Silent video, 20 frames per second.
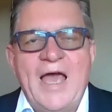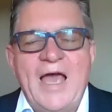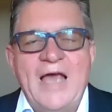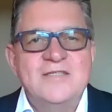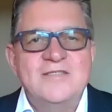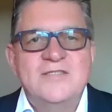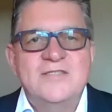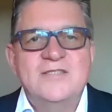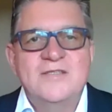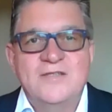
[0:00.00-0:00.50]

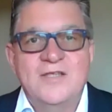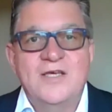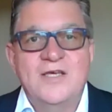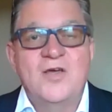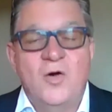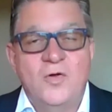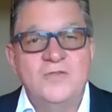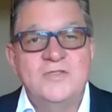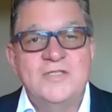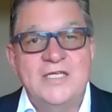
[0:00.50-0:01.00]
as the
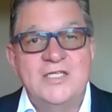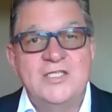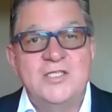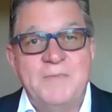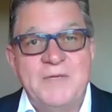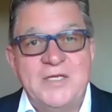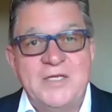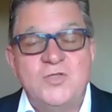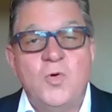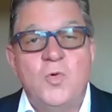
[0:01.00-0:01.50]
content to
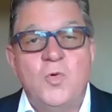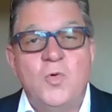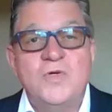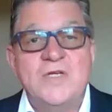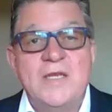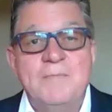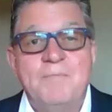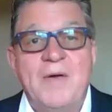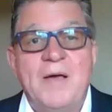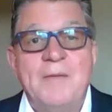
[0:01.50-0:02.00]
be taught
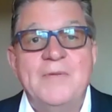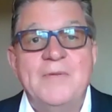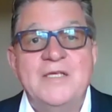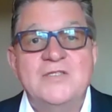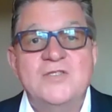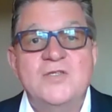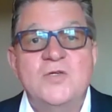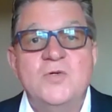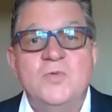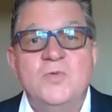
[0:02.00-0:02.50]
in public
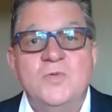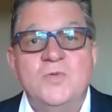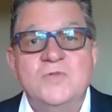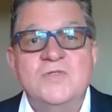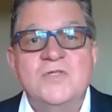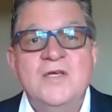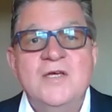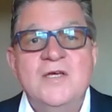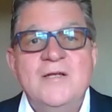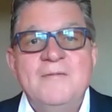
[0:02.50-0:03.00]

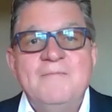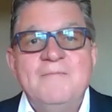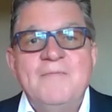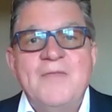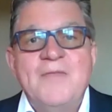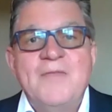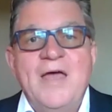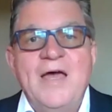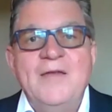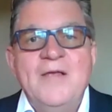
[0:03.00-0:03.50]
schools.
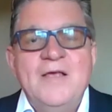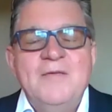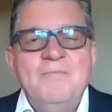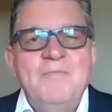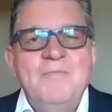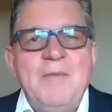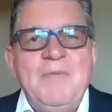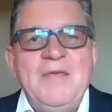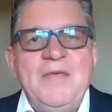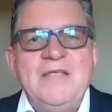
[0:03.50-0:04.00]
And
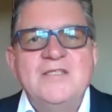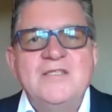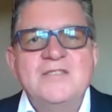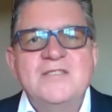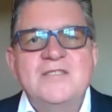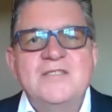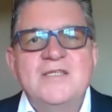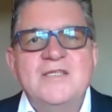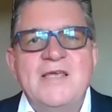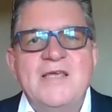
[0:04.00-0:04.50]
maybe
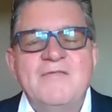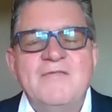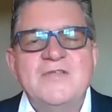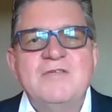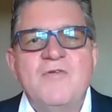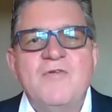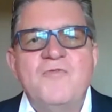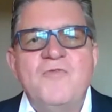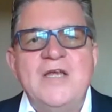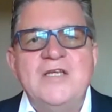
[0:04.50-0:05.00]
just give us
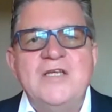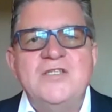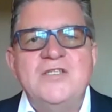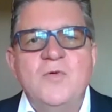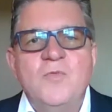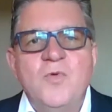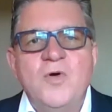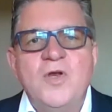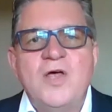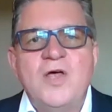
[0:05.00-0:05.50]
a
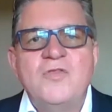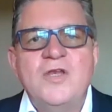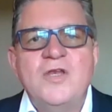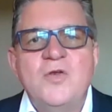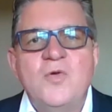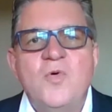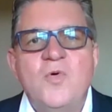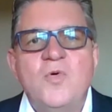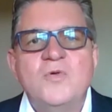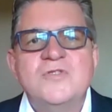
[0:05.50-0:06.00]
refresher. What are the
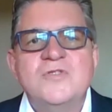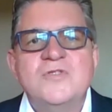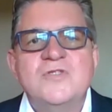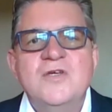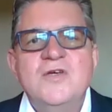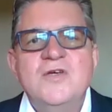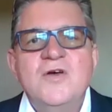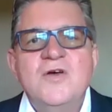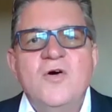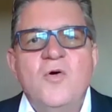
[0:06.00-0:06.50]

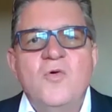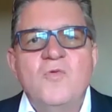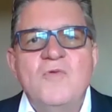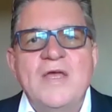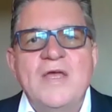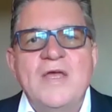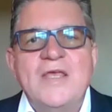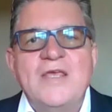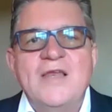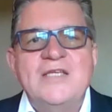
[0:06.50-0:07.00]
laws or
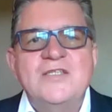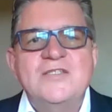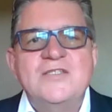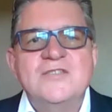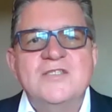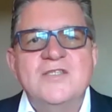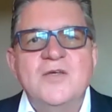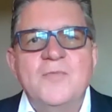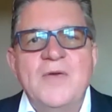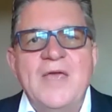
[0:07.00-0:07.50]

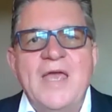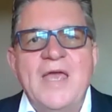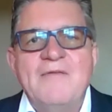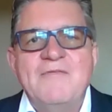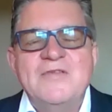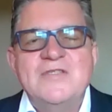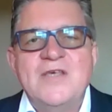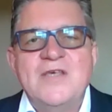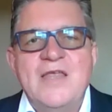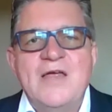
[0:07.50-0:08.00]
regulations that we
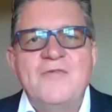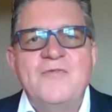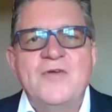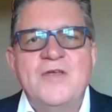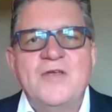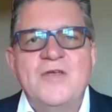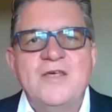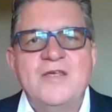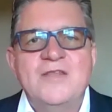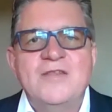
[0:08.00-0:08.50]
have in South
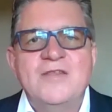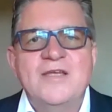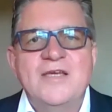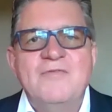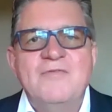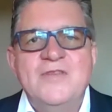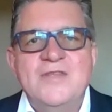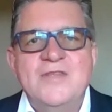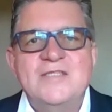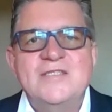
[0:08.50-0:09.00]
Africa that
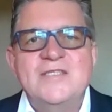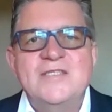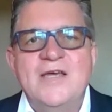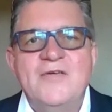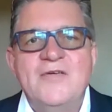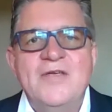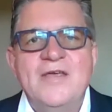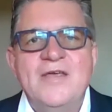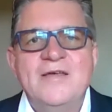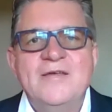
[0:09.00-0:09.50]
govern this
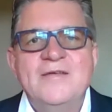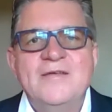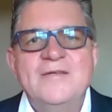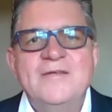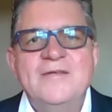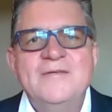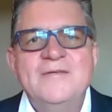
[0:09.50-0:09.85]
area?